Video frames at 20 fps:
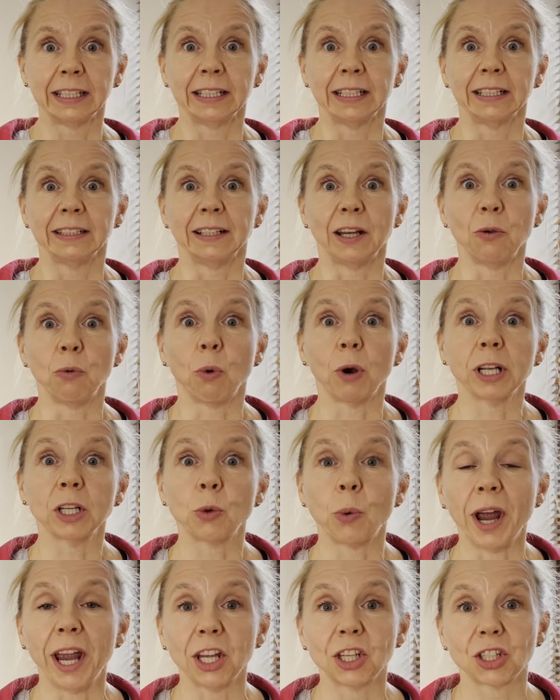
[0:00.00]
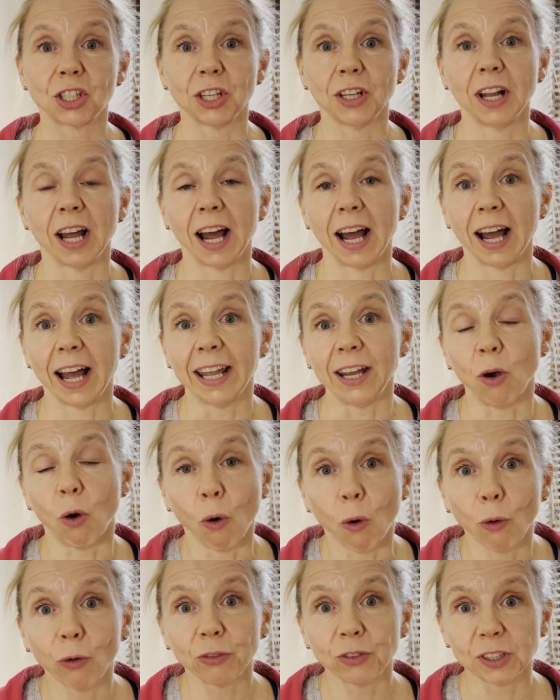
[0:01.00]
Now, one question I
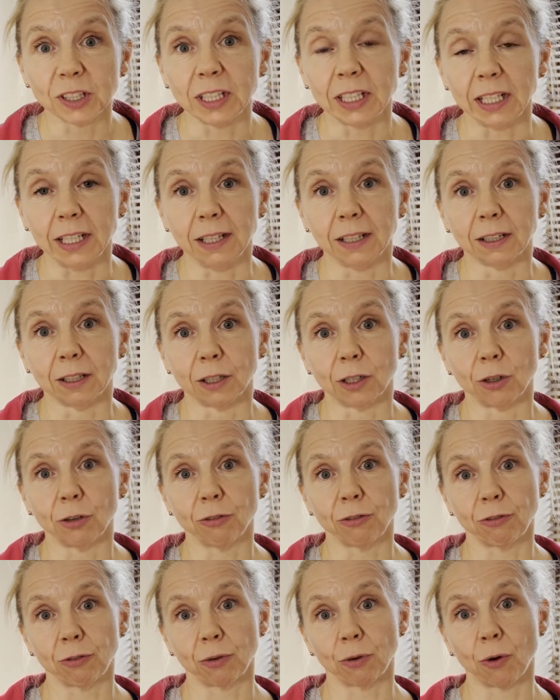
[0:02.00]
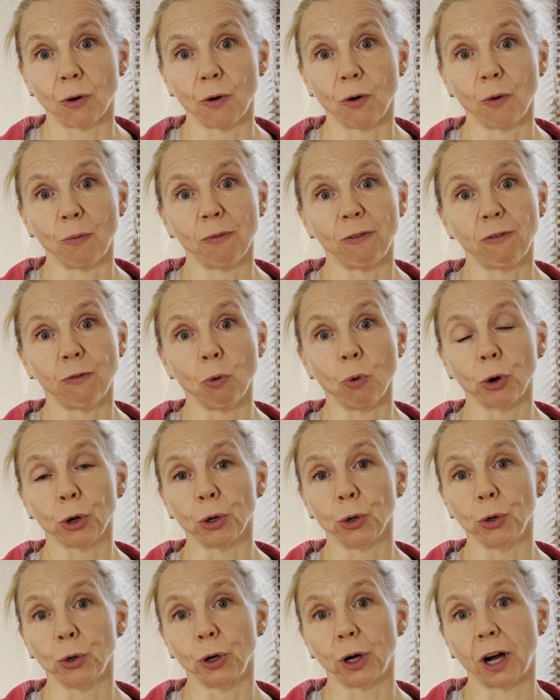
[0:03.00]
often hear from folk
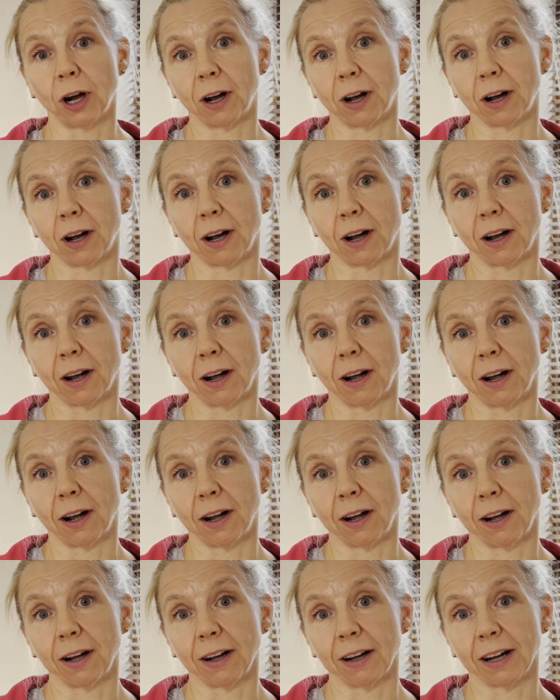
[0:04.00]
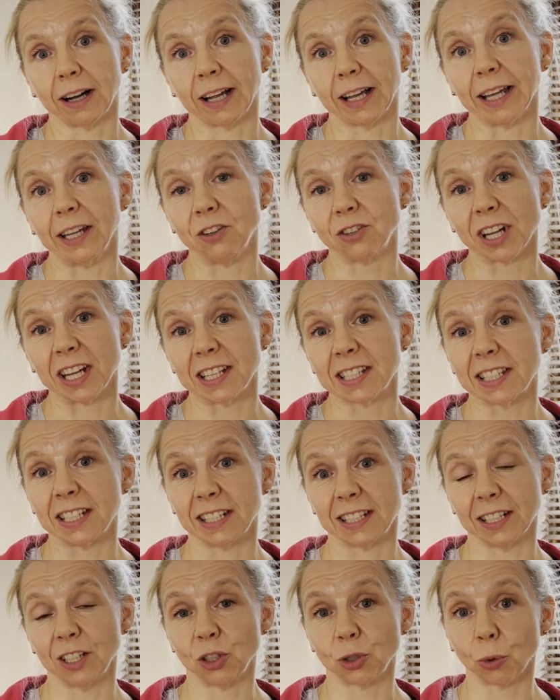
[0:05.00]
who are
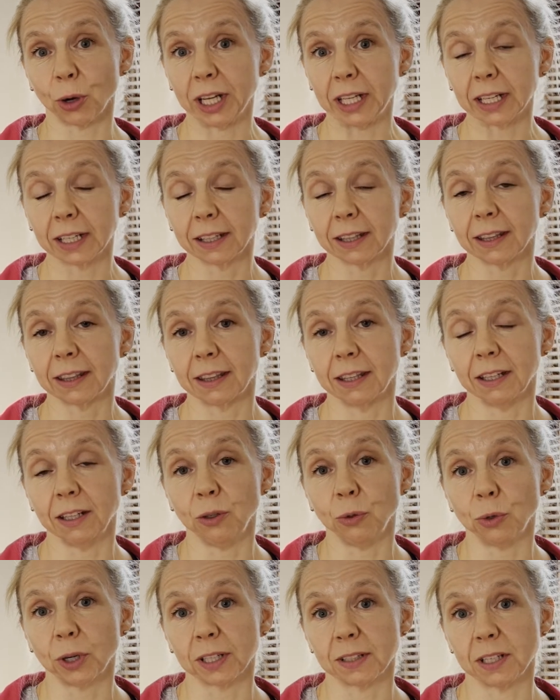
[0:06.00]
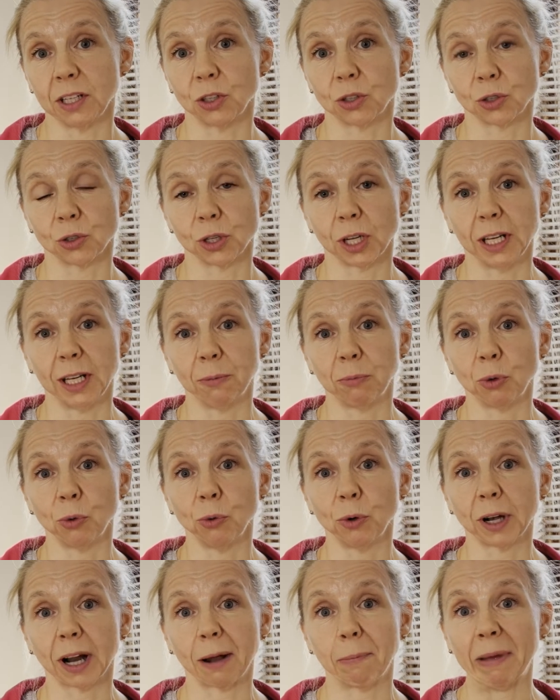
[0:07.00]
interested in joining the yoga teacher training
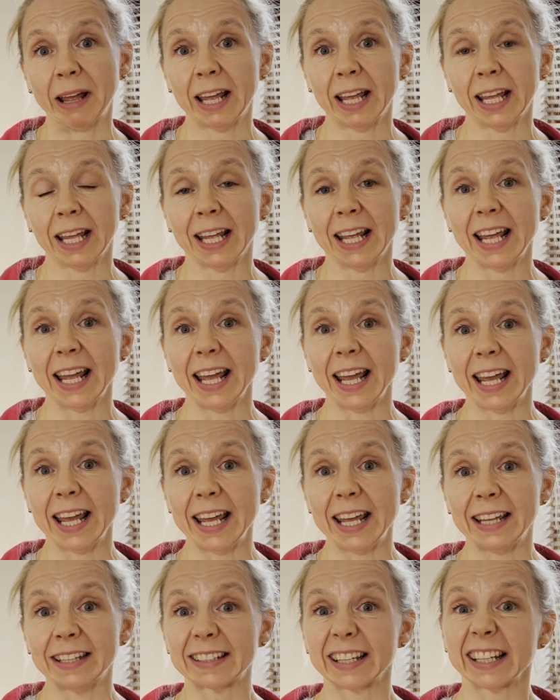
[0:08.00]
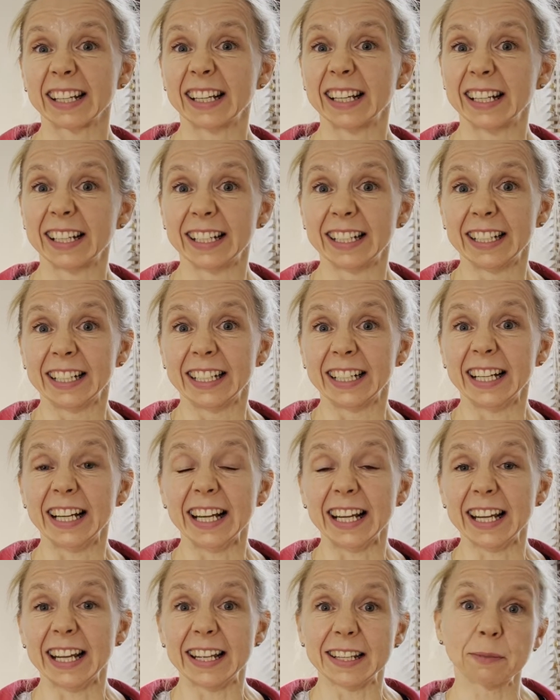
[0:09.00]
programme is
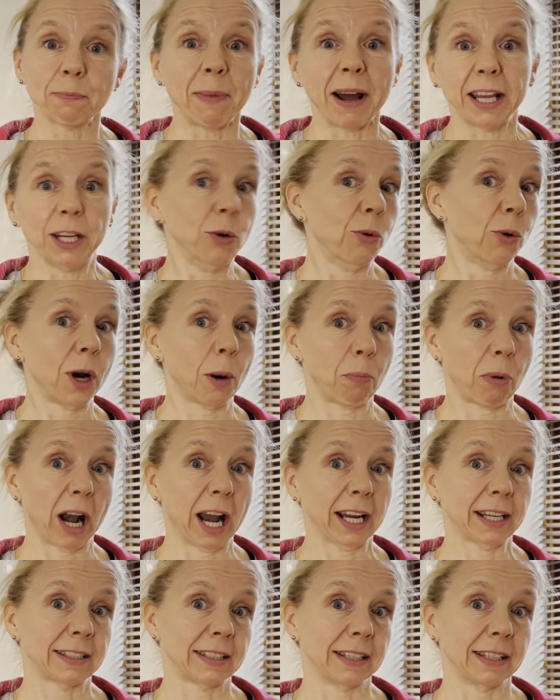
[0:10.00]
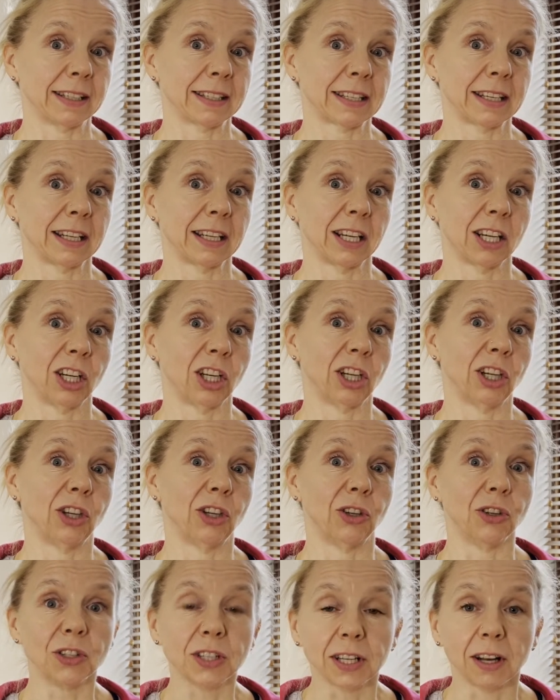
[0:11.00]
my yoga practice
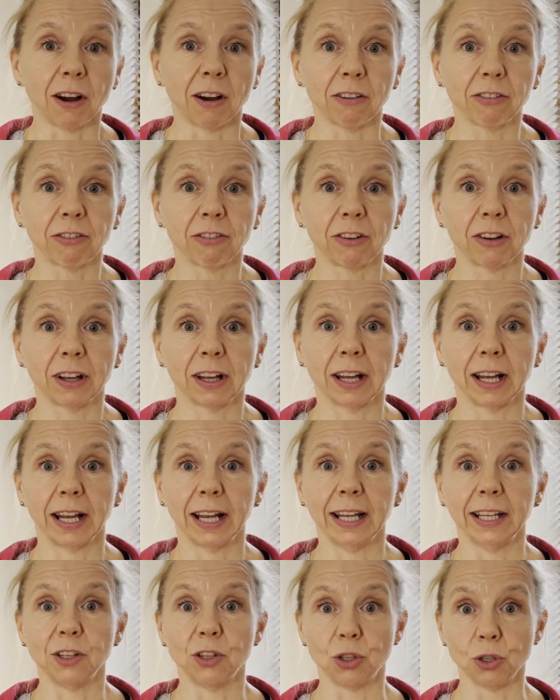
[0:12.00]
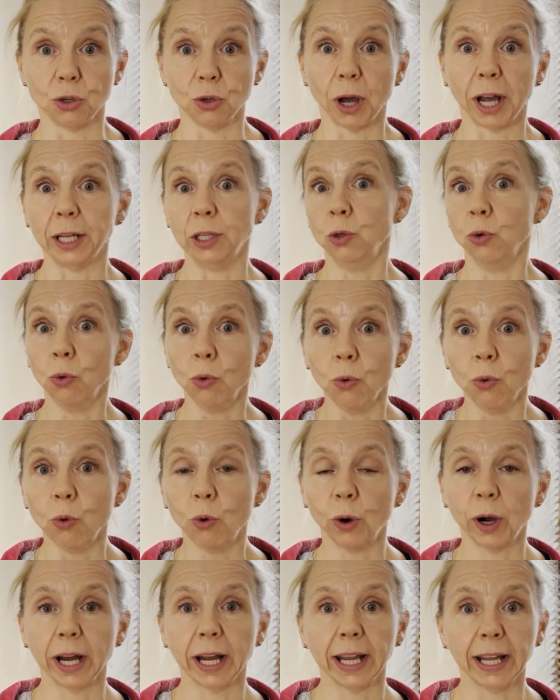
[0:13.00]
good enough? Do I
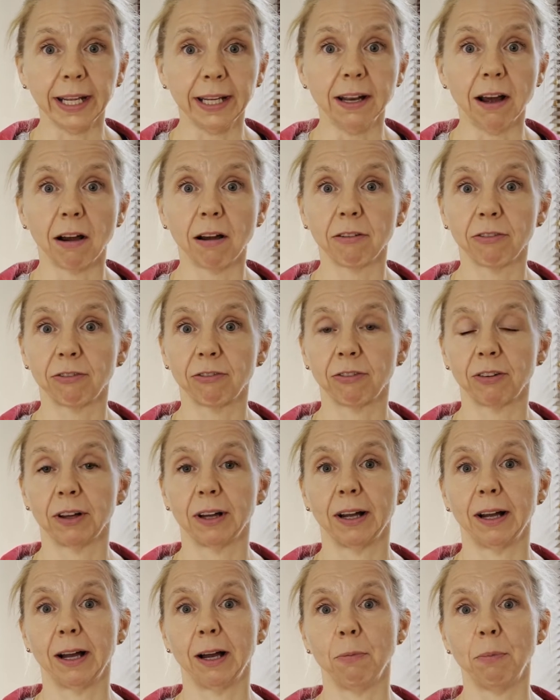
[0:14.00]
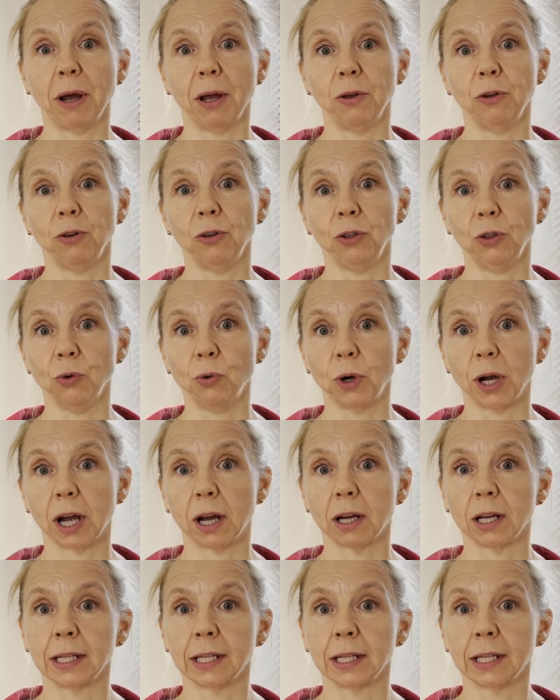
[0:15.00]
know enough about yoga?